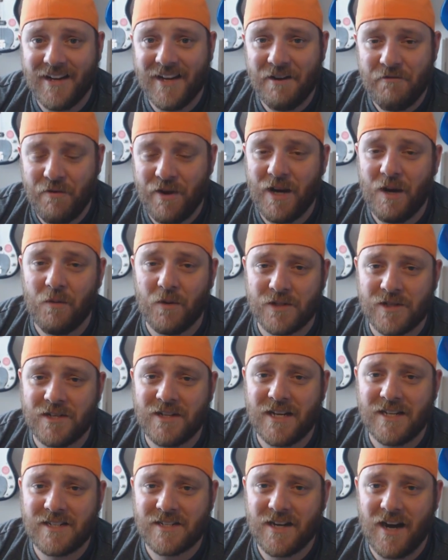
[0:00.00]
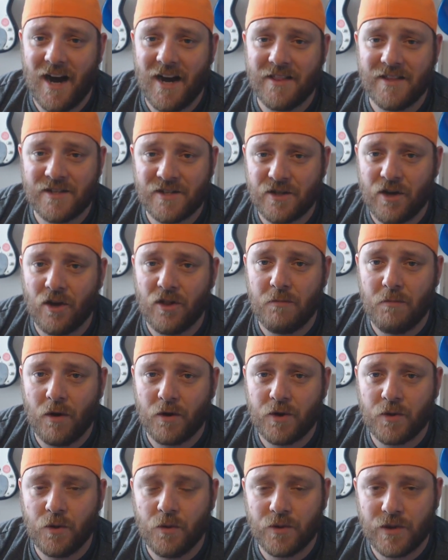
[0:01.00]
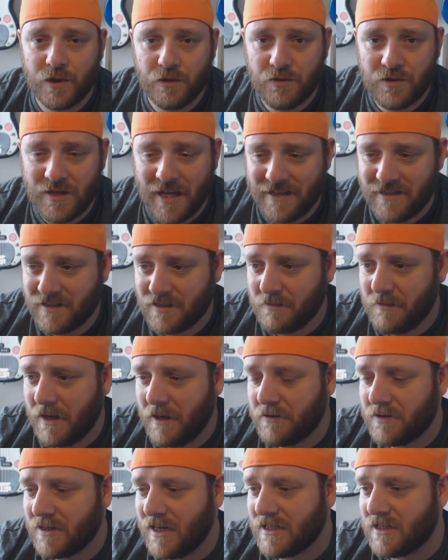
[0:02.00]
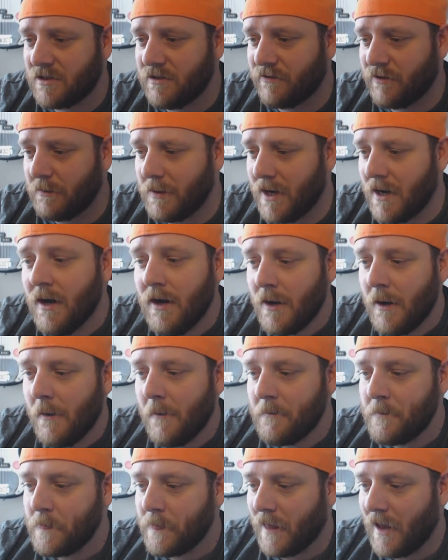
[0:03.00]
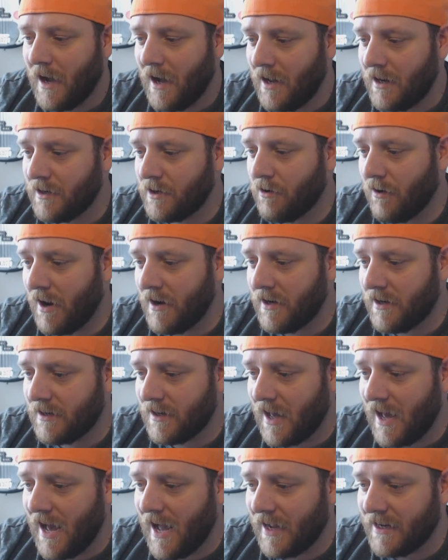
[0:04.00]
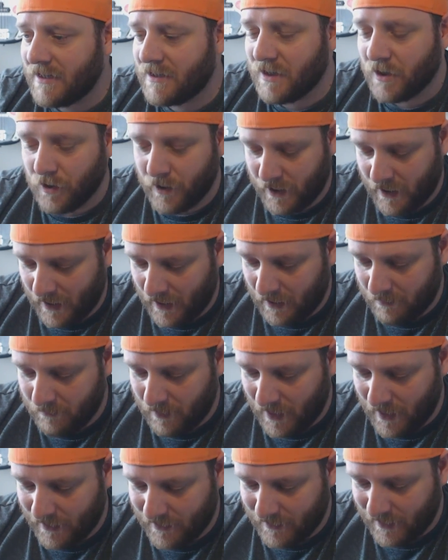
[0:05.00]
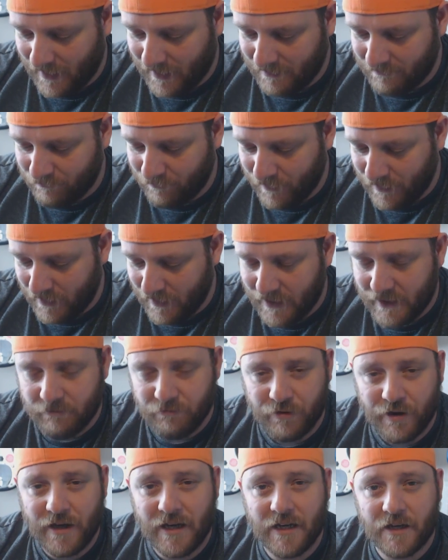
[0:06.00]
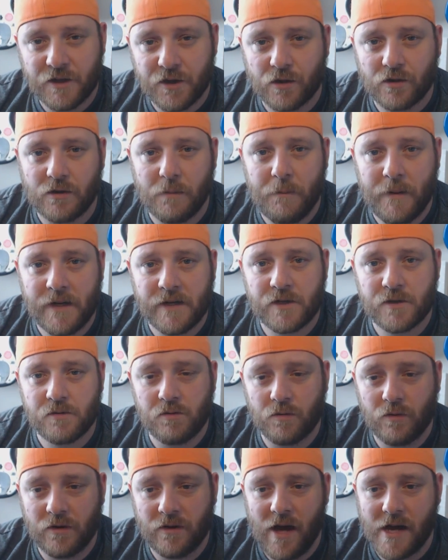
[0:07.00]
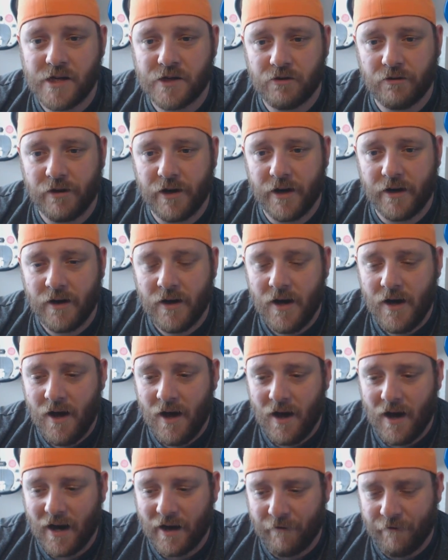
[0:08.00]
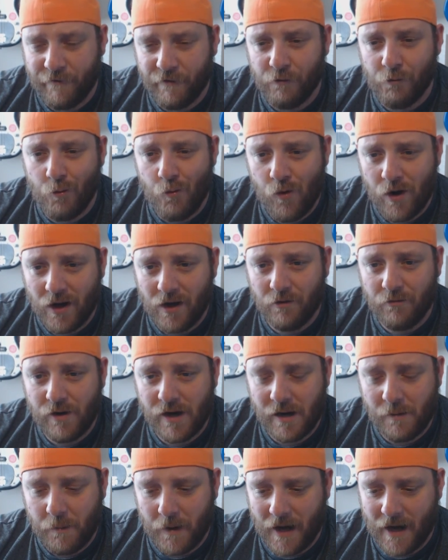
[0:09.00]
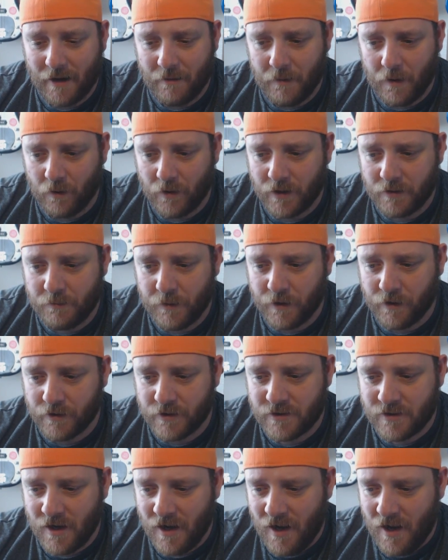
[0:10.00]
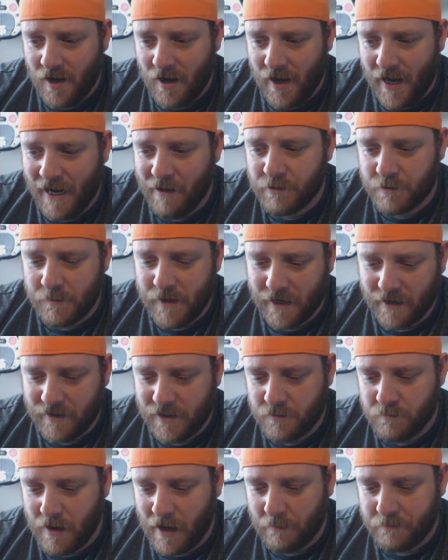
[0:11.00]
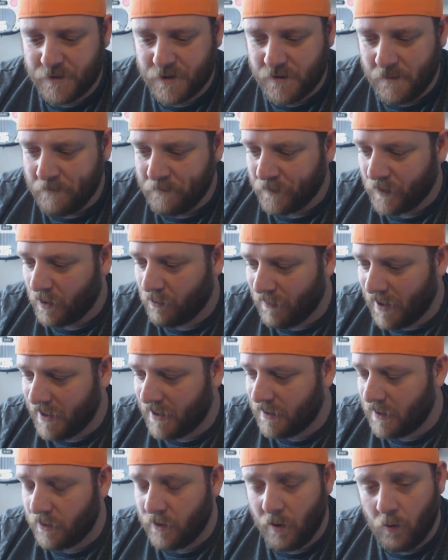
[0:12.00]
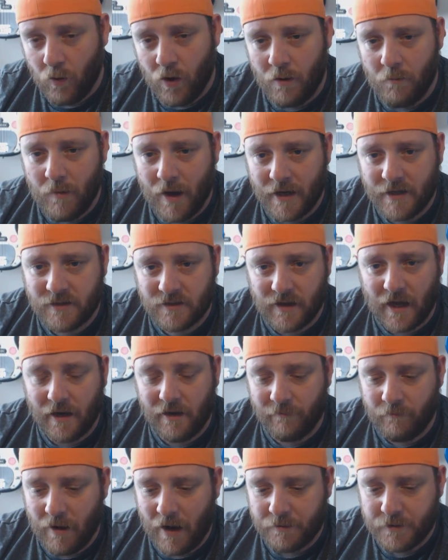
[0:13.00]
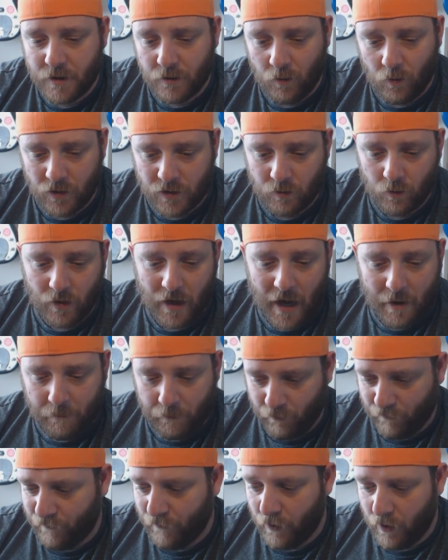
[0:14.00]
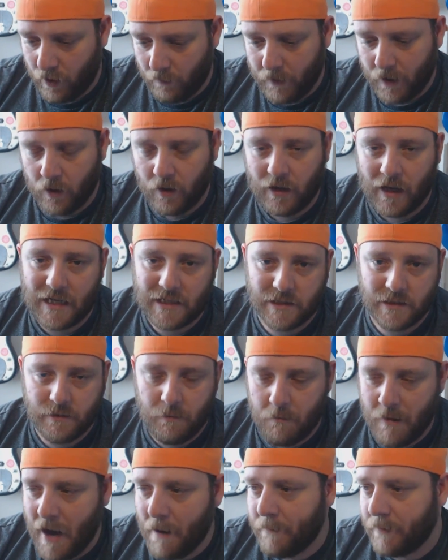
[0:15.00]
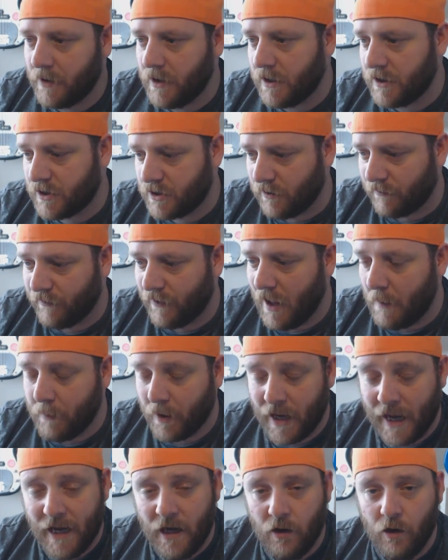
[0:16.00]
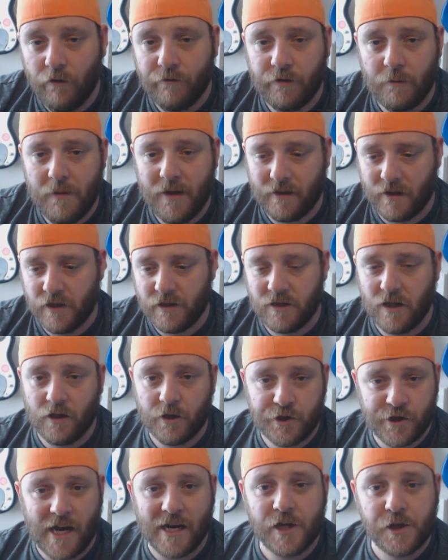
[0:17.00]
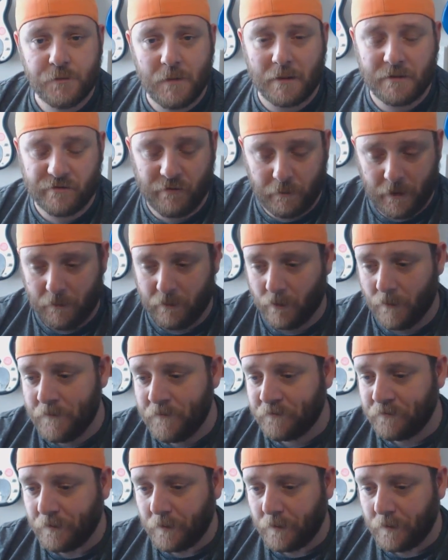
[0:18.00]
He really was a nice guy. At the start of the mod tools, he was nice to me. He was nice enough to me. And granted, I really, really took the piss with Ice Grenade. And I feel really, really bad about it, because he was making these maps. Granted, they weren't my style of maps, and it wasn't what I prefer to be classed as a map and stuff. But he loved to make these little challenge maps for people.